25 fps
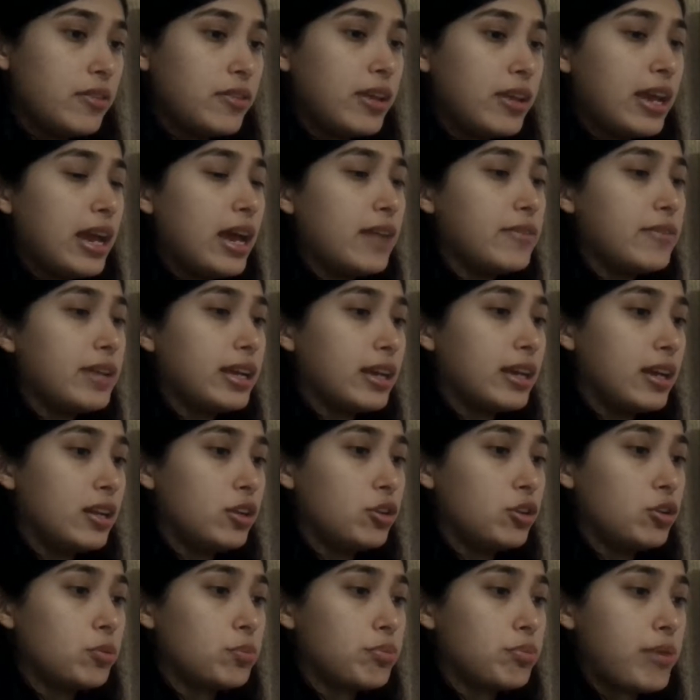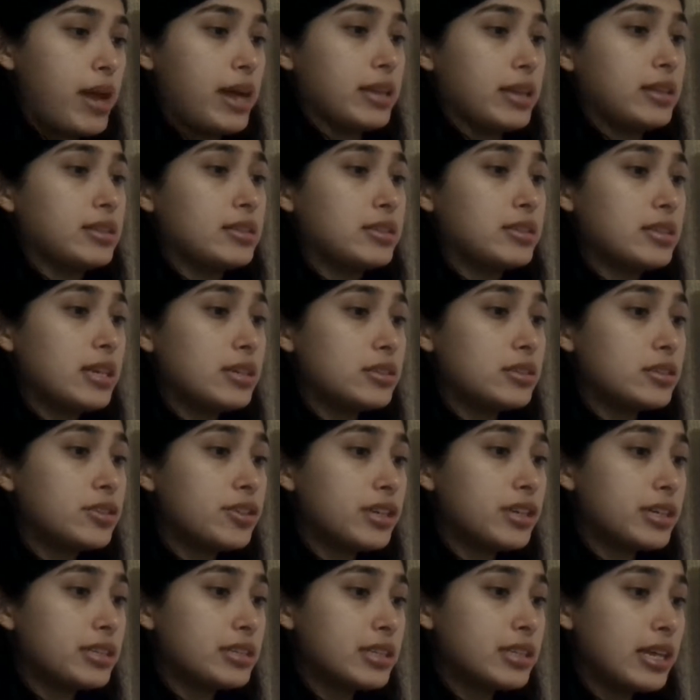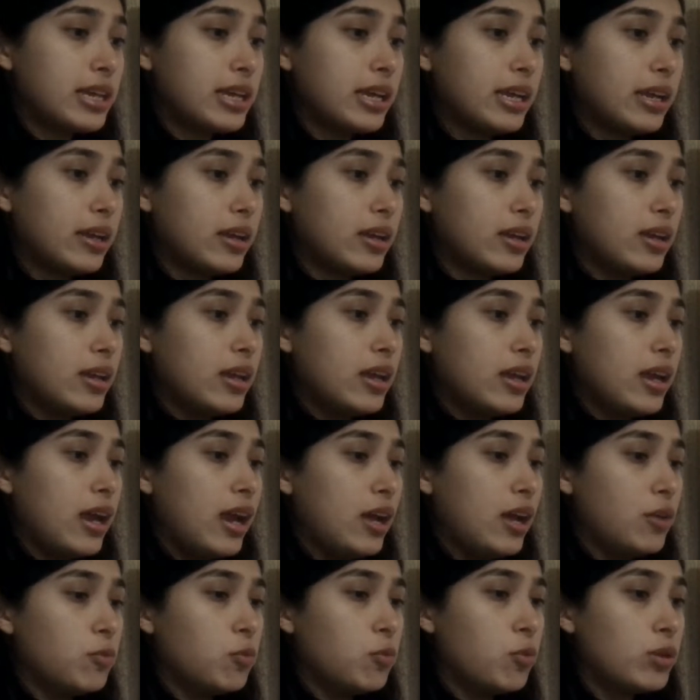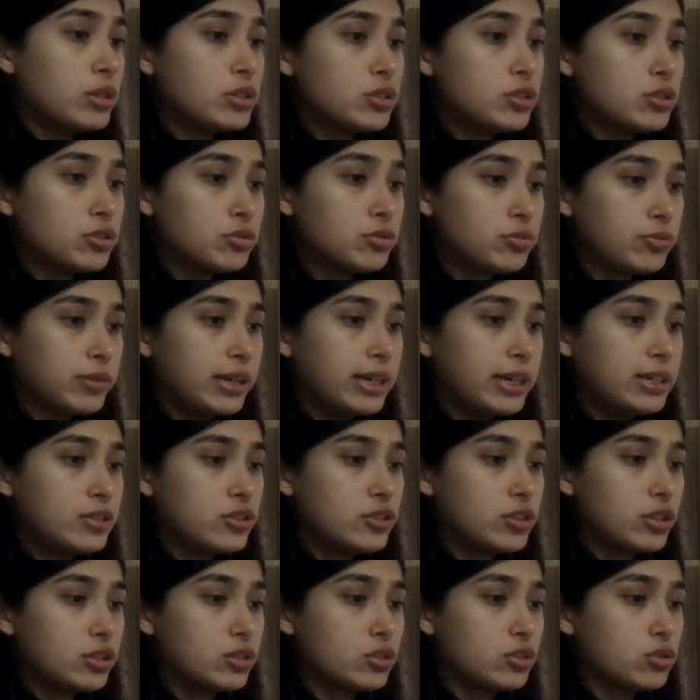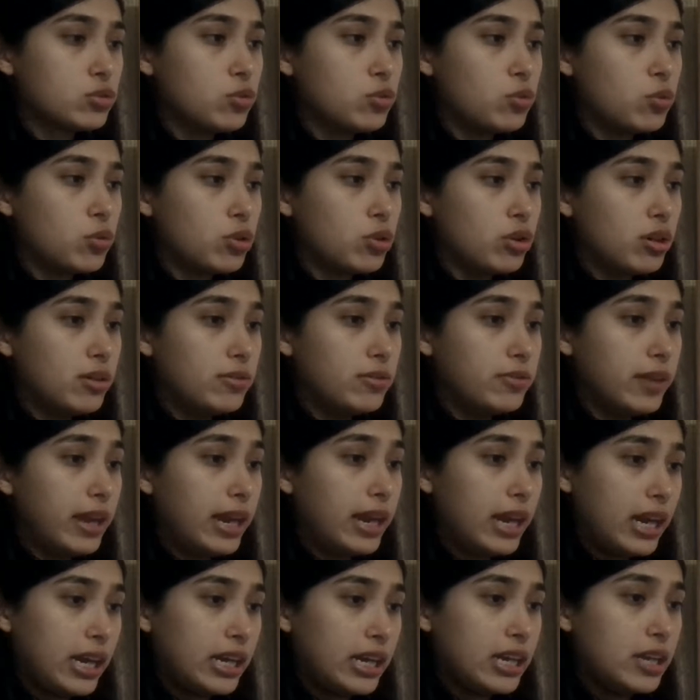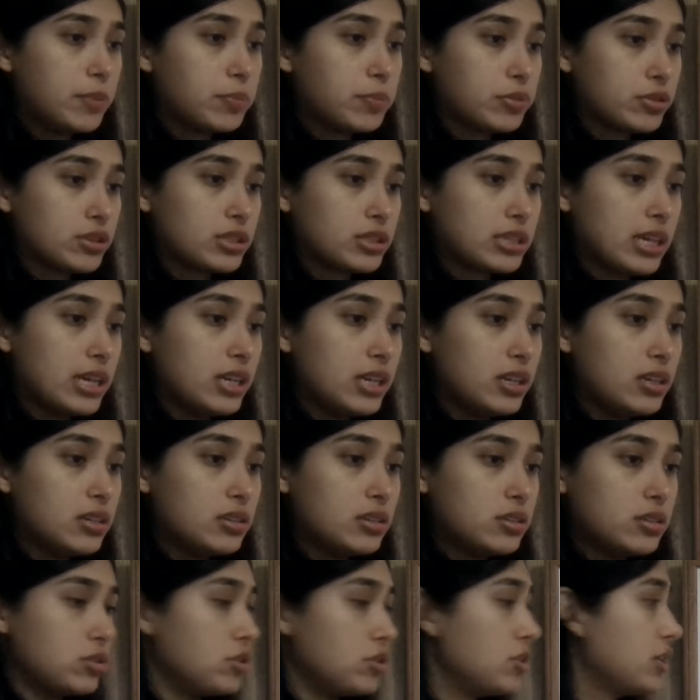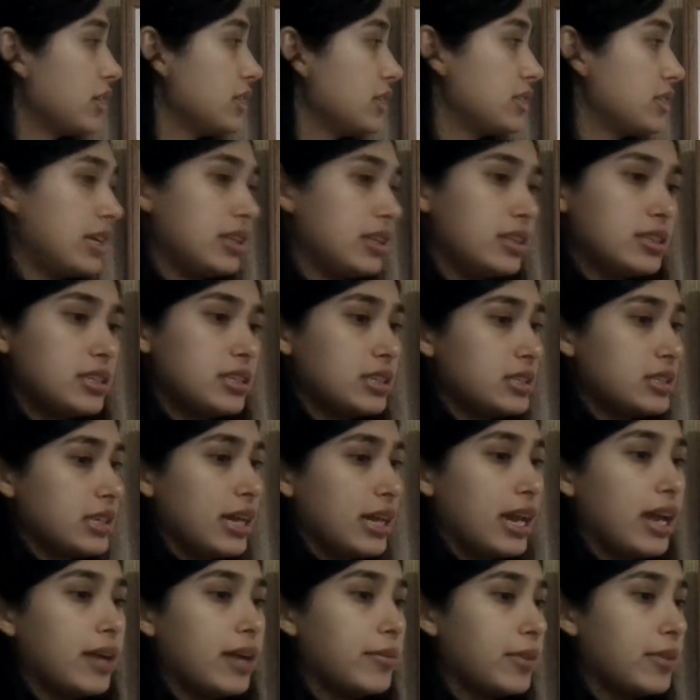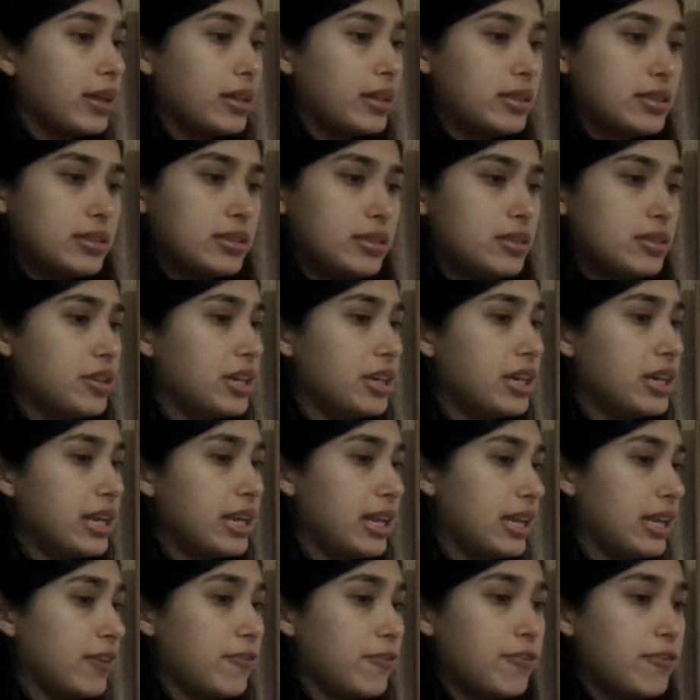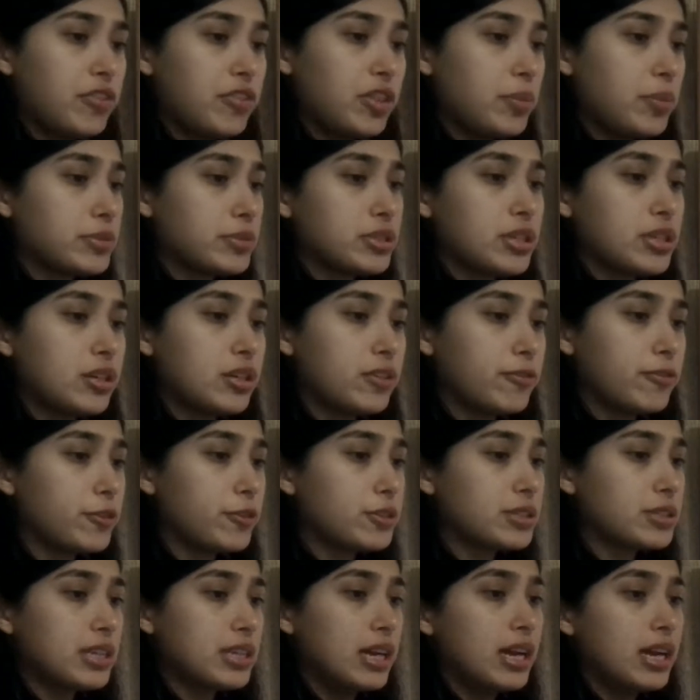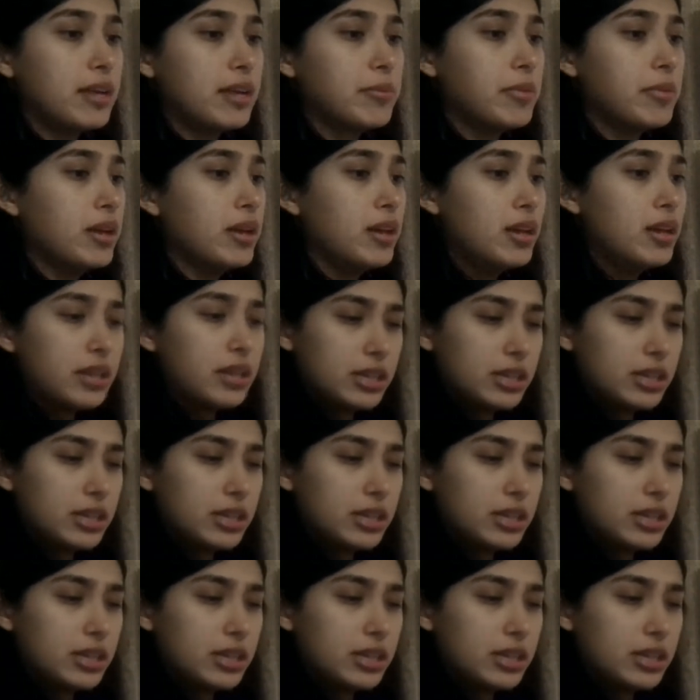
They have like a little practice test you can take, and once you reach a score of 80%, so you can take this exam, like you can get like a 50% on the first time,